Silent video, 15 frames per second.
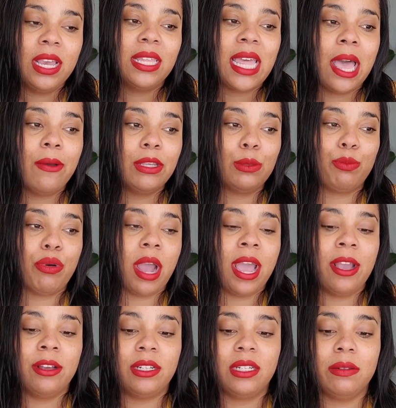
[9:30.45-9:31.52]
That was
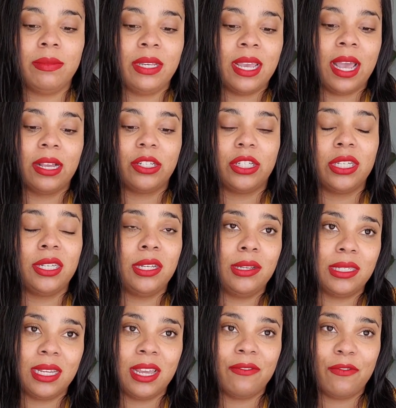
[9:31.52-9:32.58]
prior to me actually
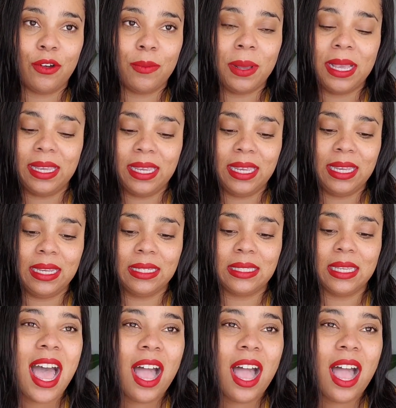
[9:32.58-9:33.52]
using it for my keys.